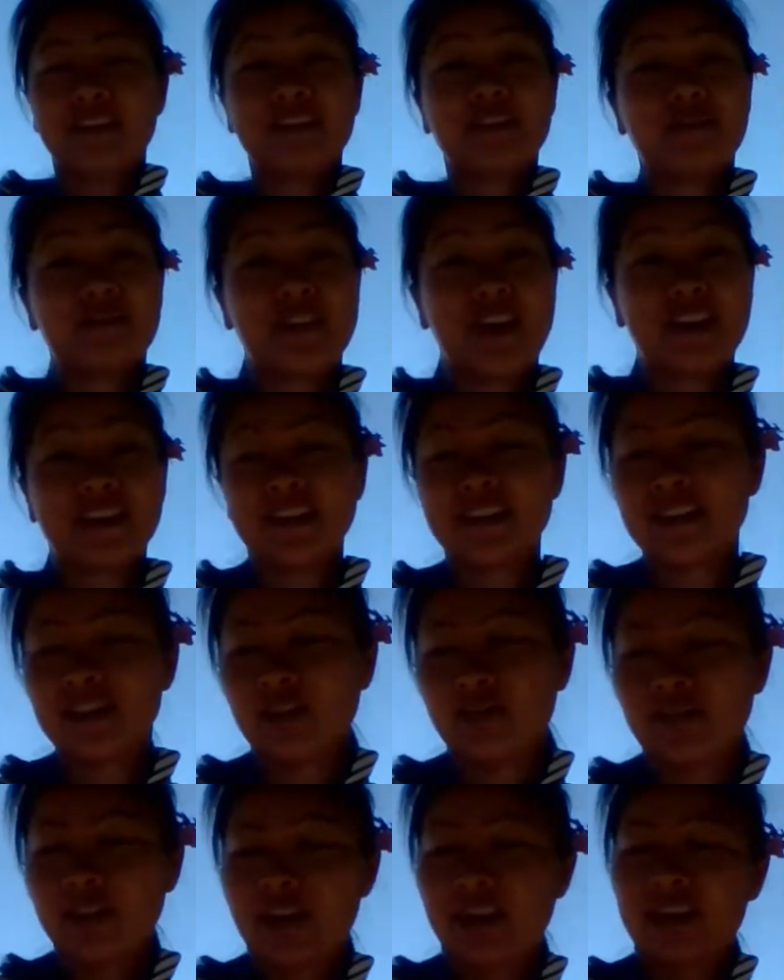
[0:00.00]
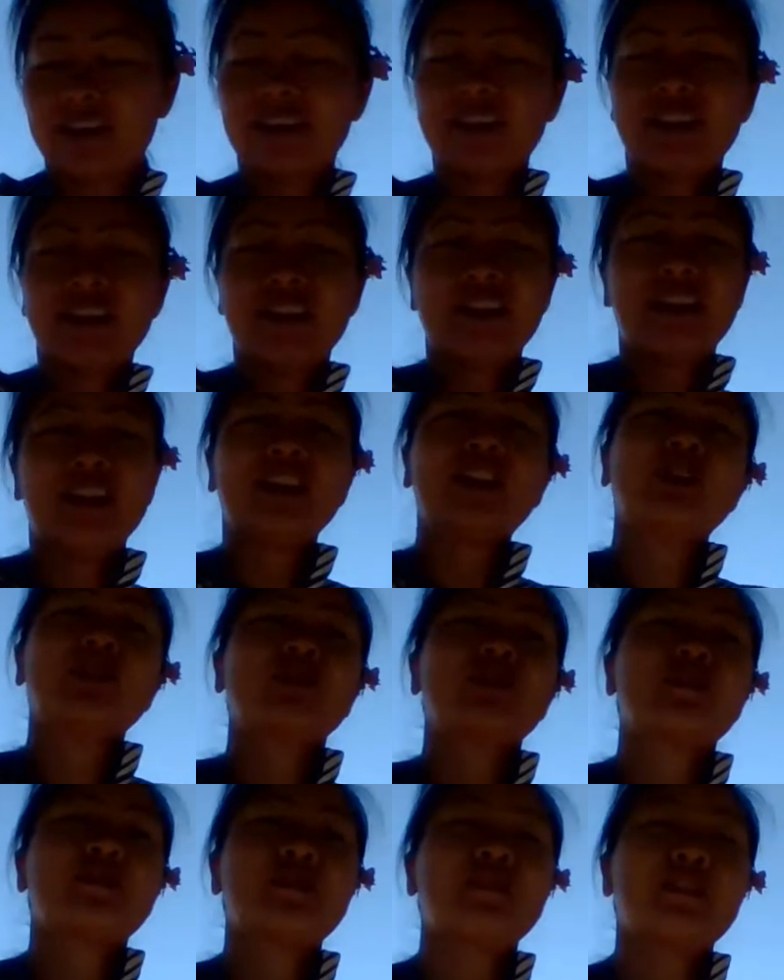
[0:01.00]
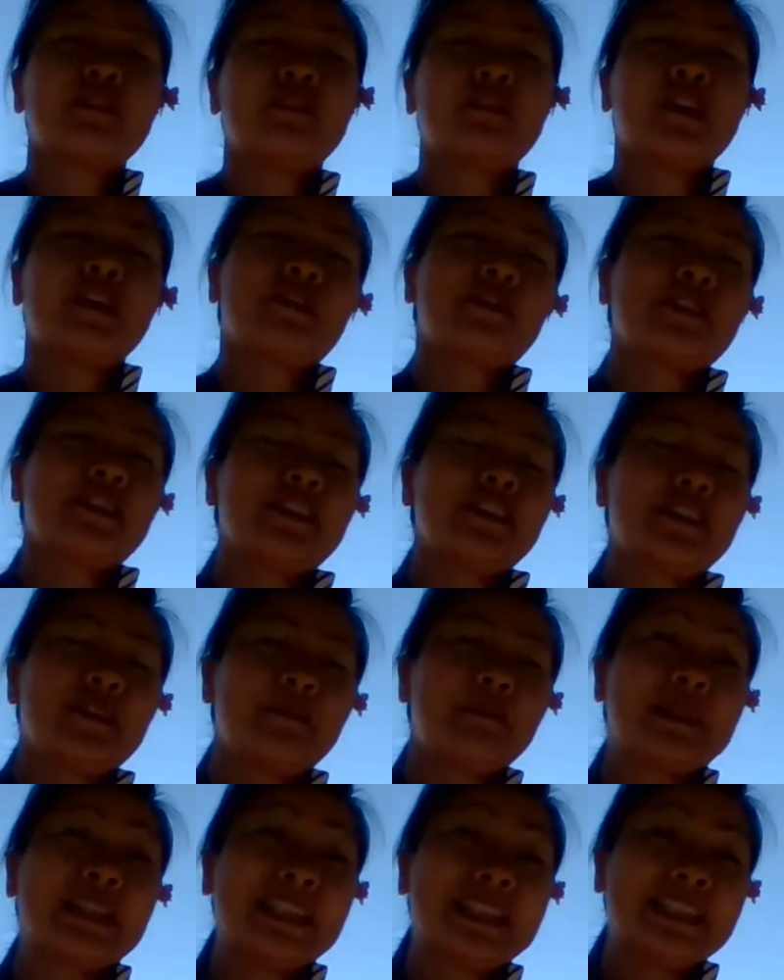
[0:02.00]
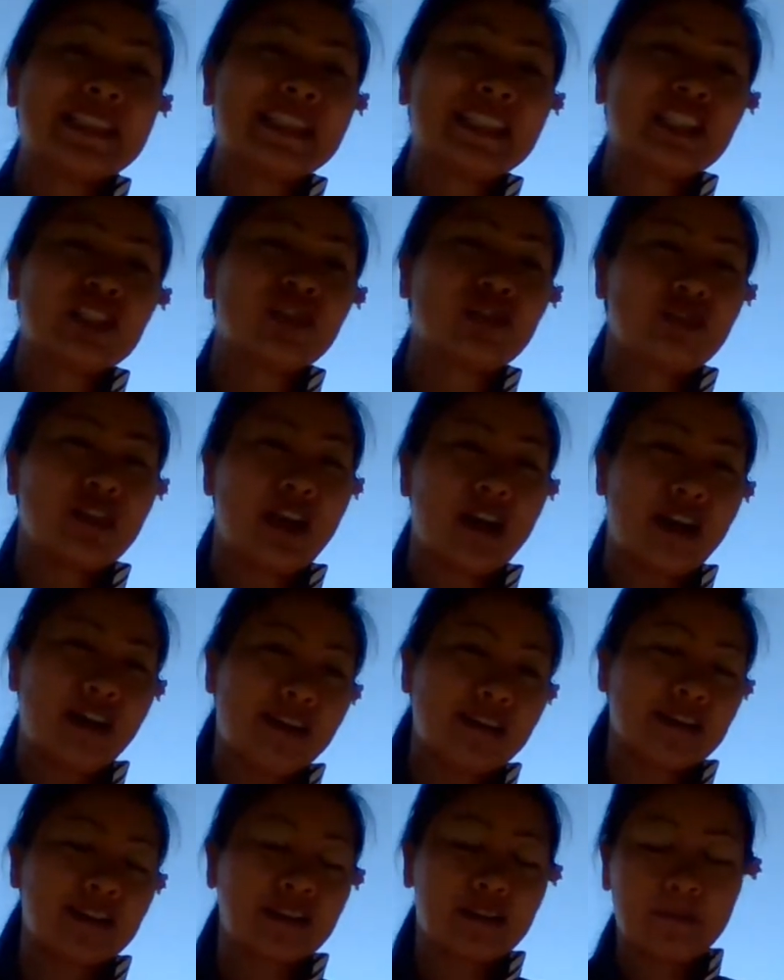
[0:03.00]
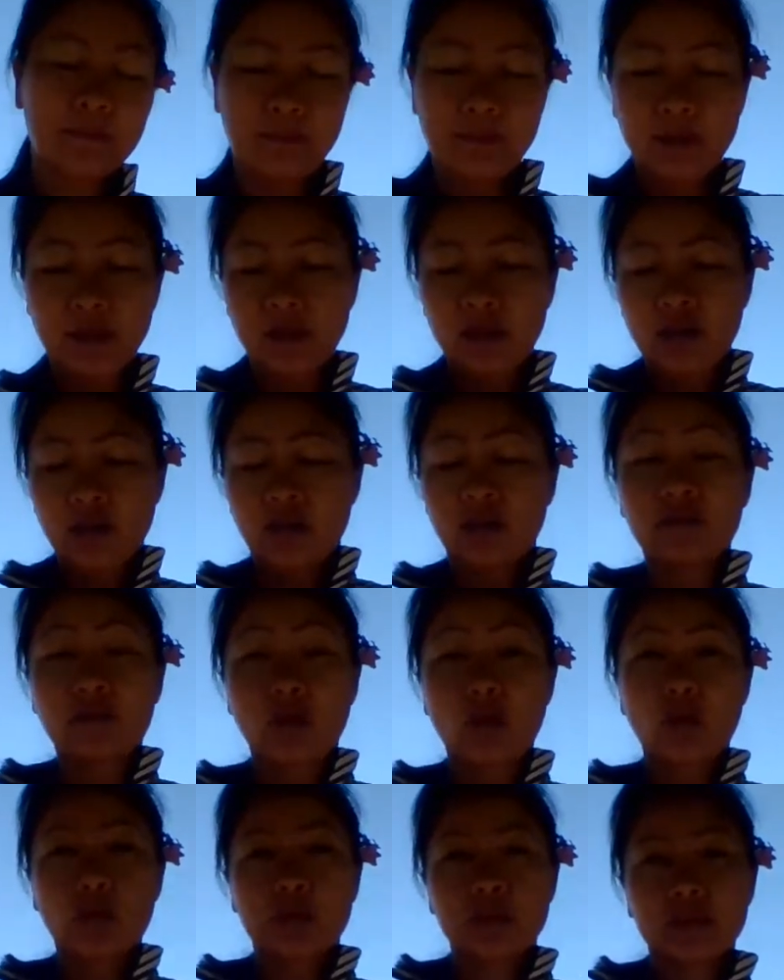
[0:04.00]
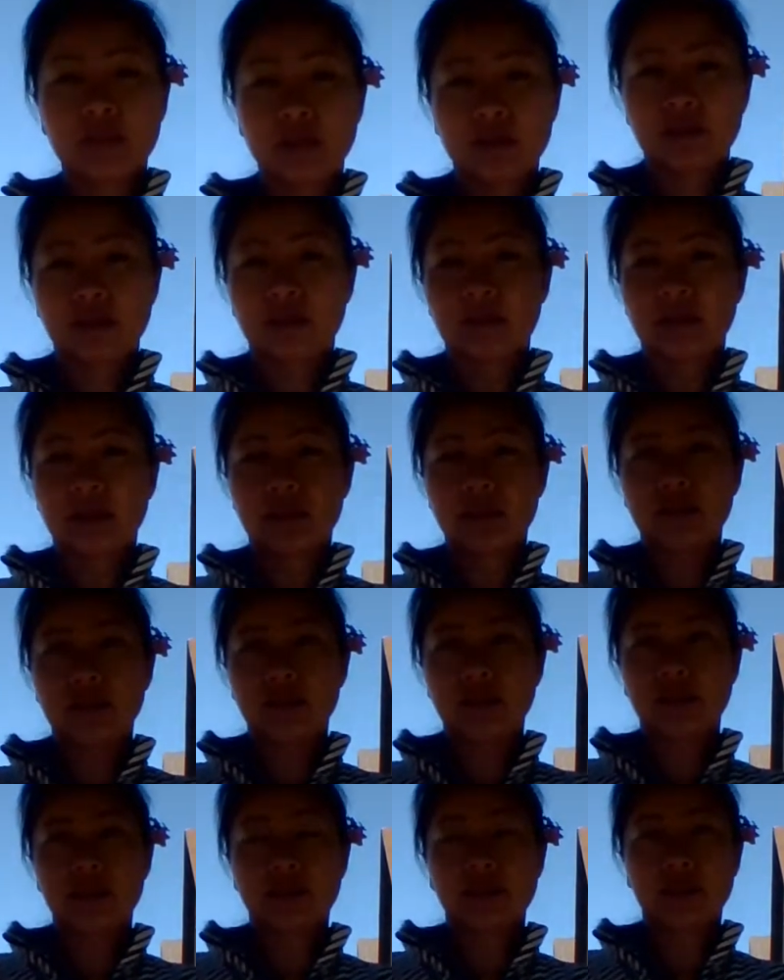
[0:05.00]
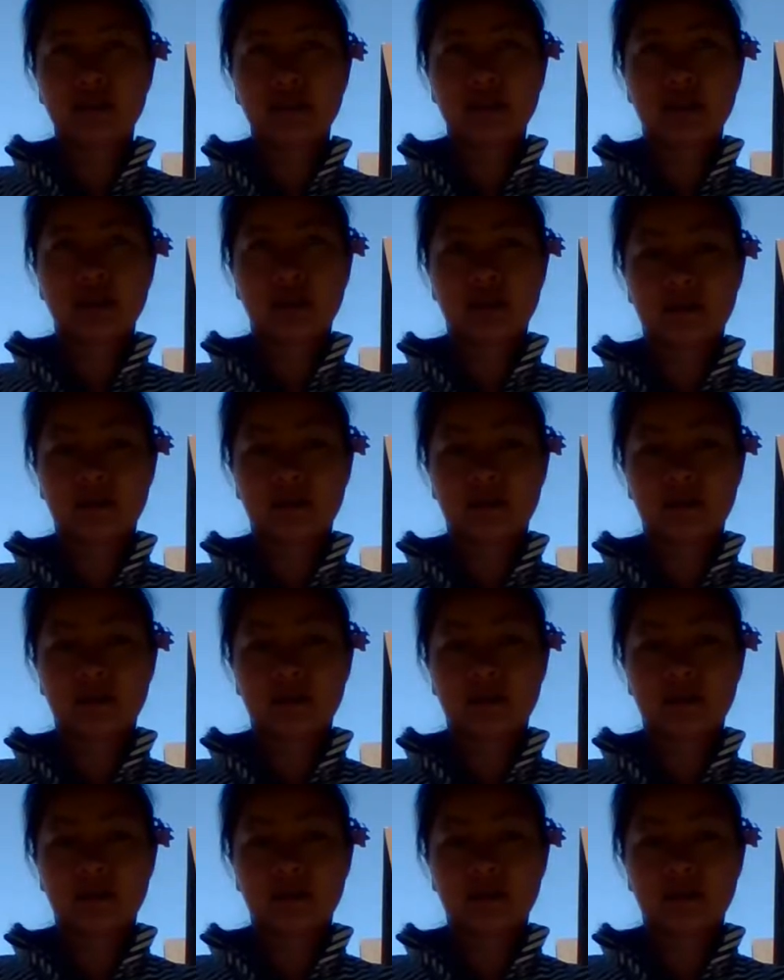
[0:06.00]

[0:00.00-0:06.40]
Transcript: in a vase so that it looks very pleasing to the eyes. Of course, the